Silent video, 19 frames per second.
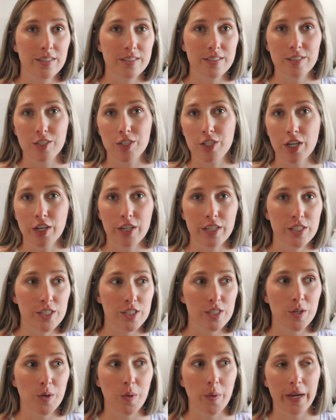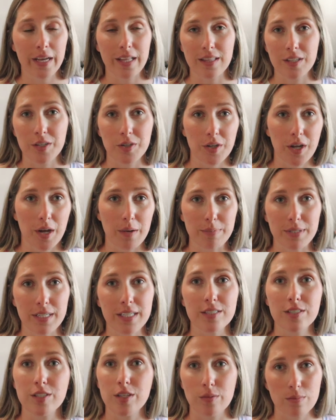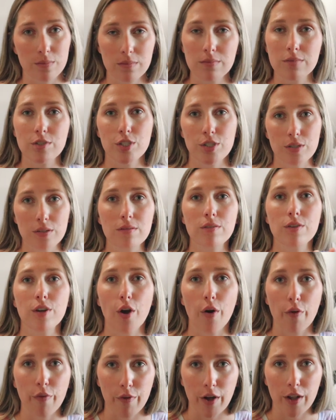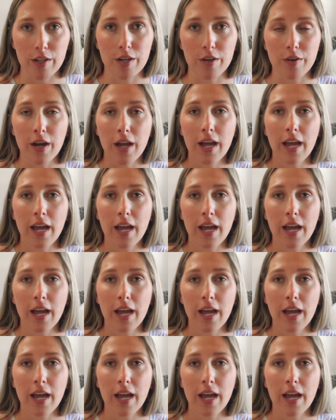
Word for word: and sharing just quick little updates, so just go follow.